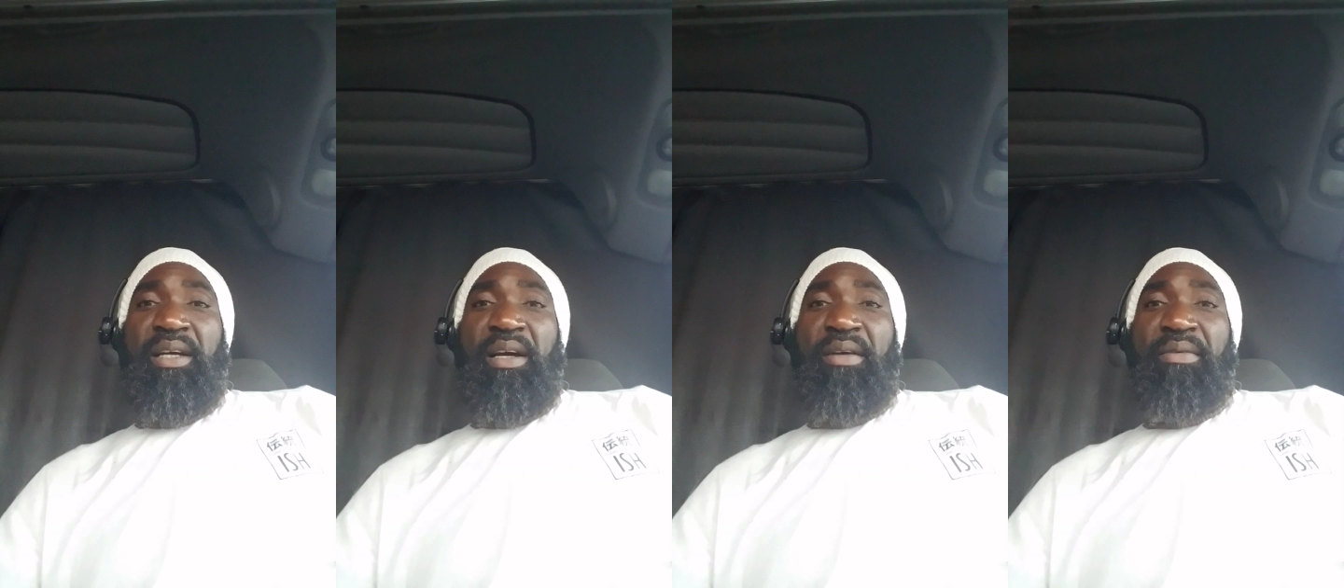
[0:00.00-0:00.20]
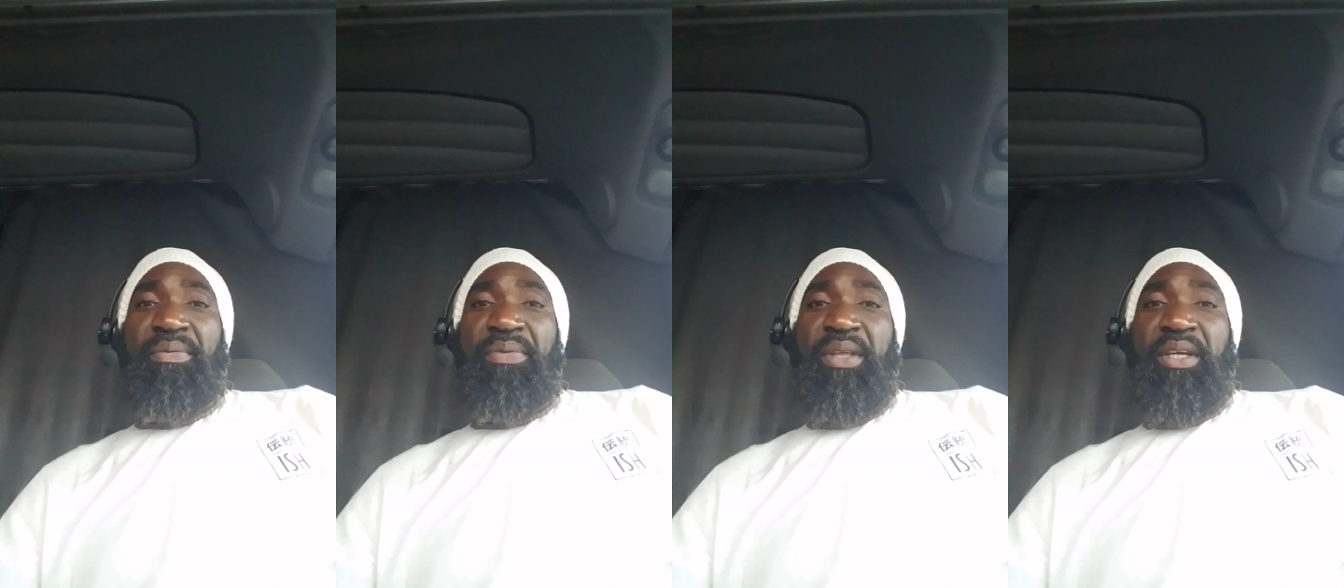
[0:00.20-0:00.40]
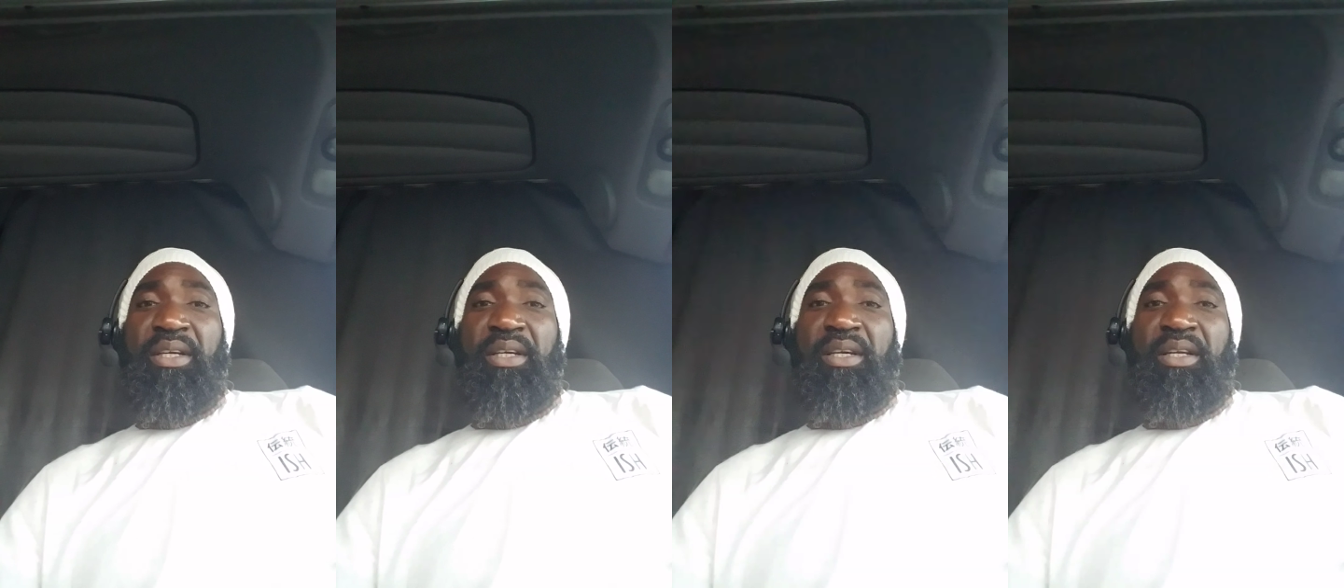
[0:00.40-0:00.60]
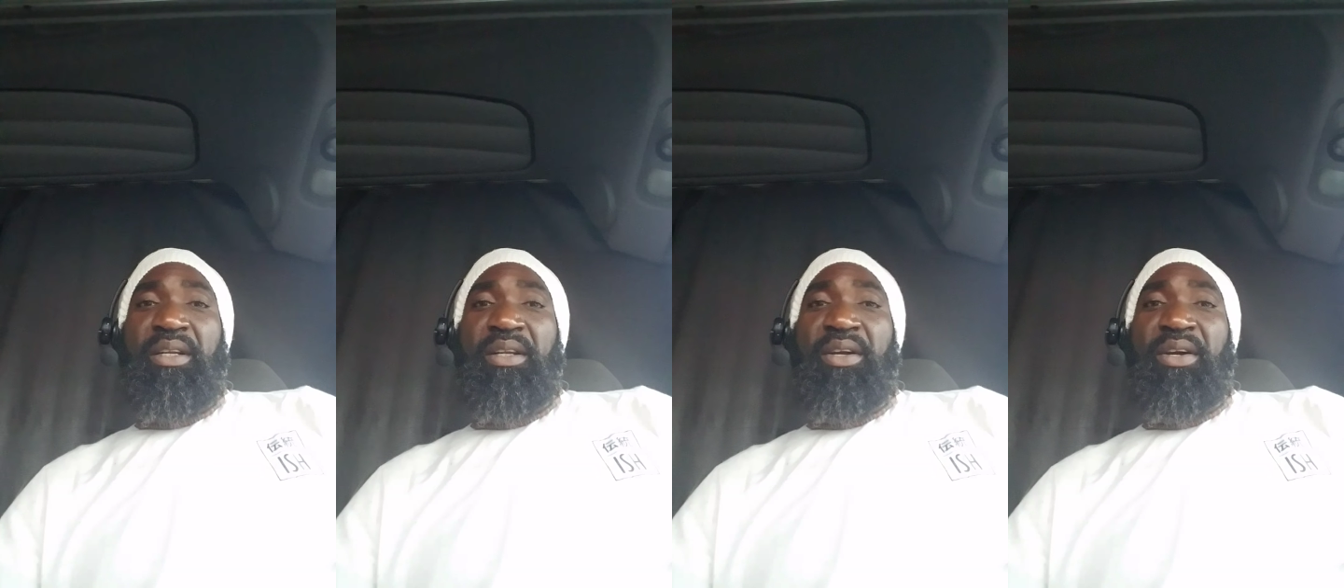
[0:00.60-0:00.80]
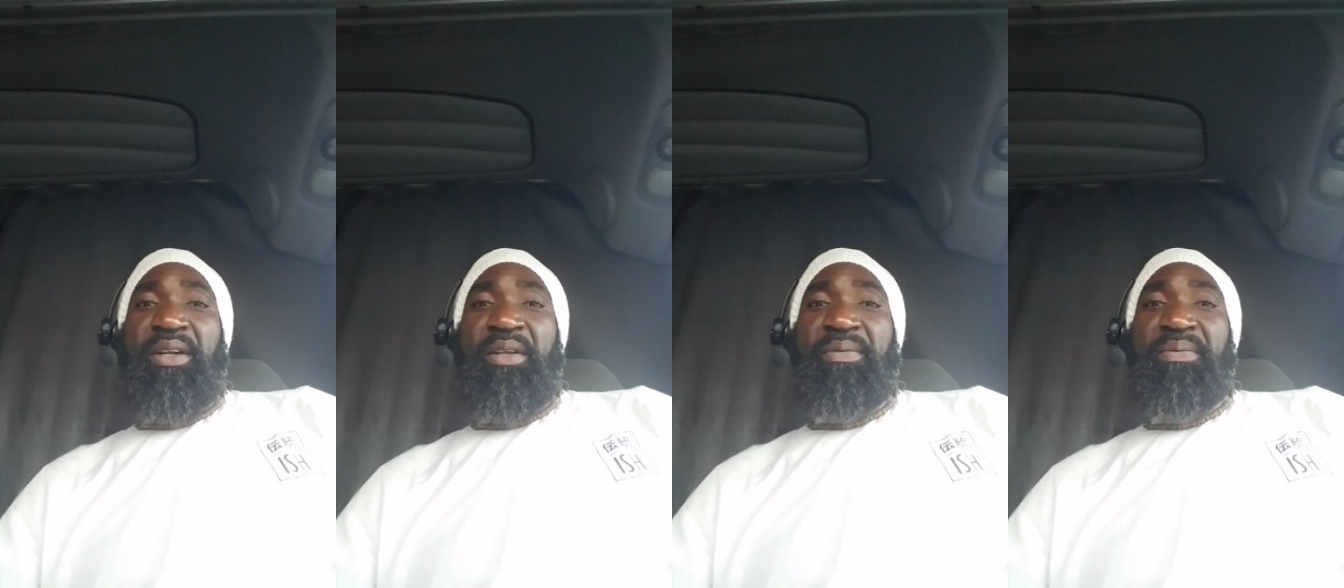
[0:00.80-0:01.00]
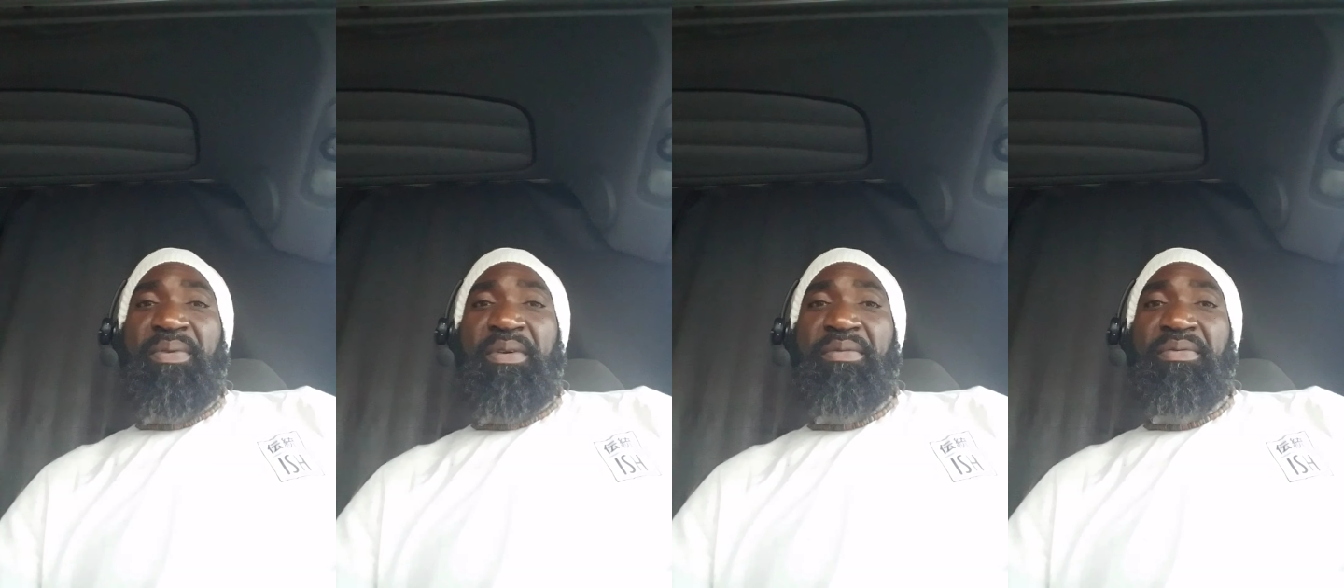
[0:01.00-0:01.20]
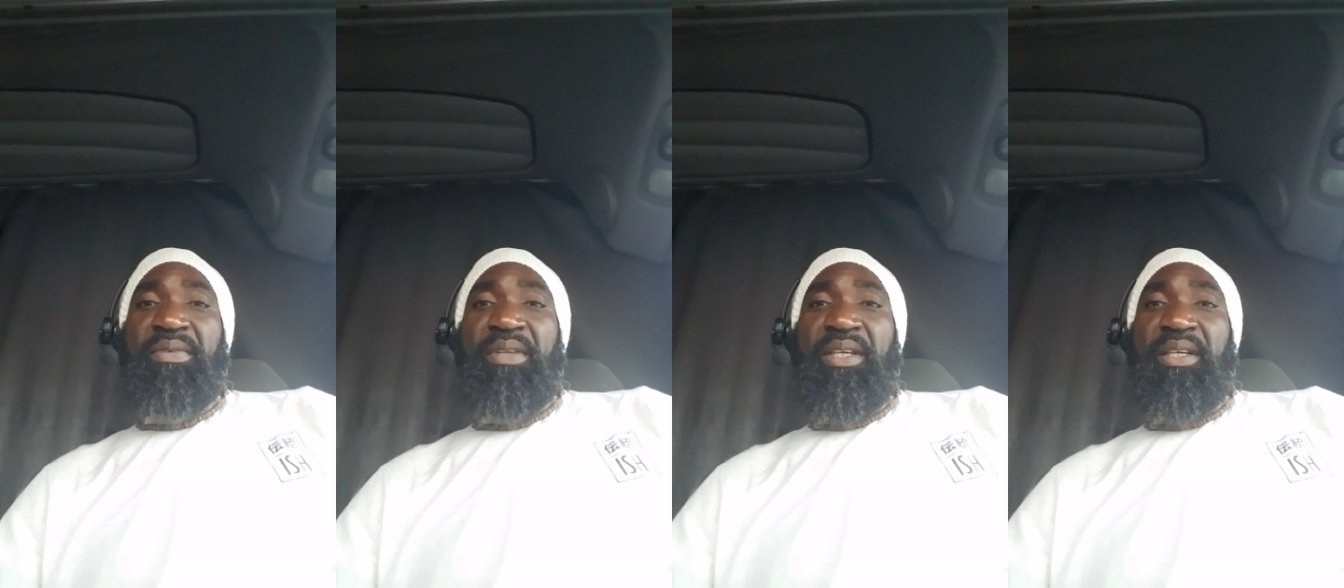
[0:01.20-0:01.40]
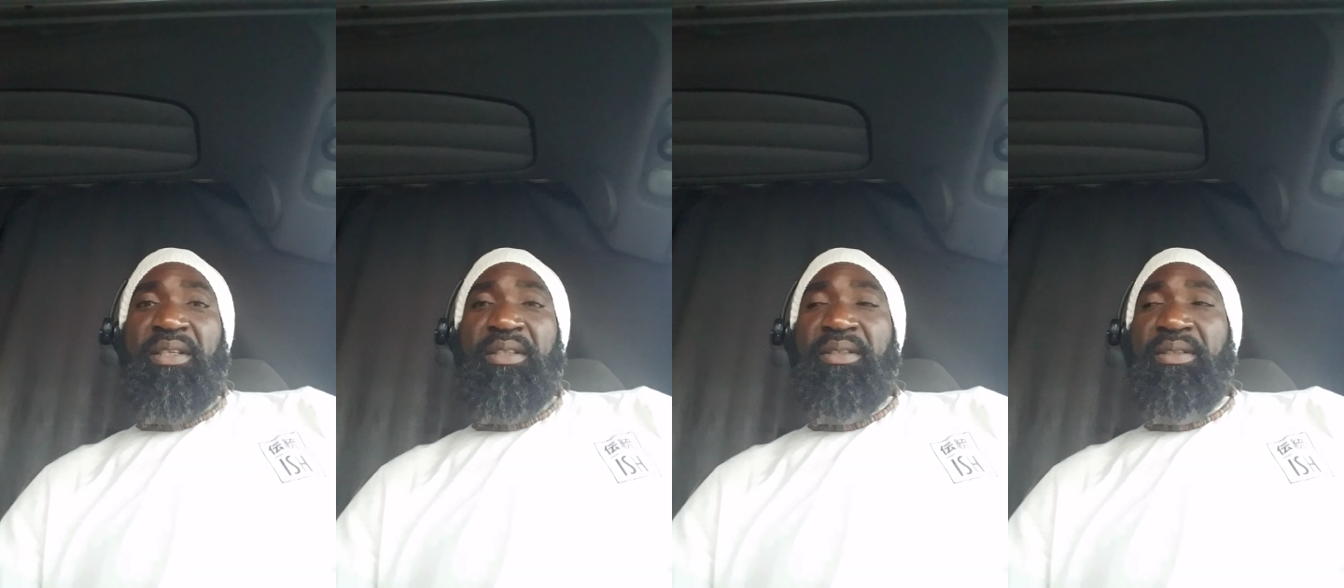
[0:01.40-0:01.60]
I think in the early
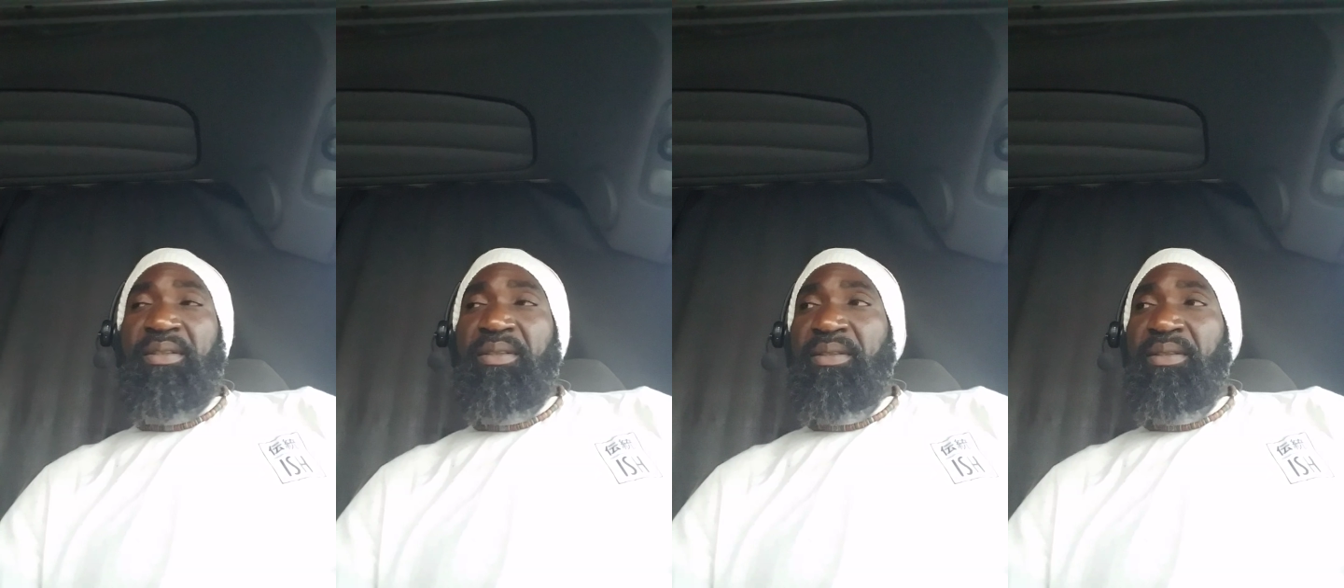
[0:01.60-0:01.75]
50s,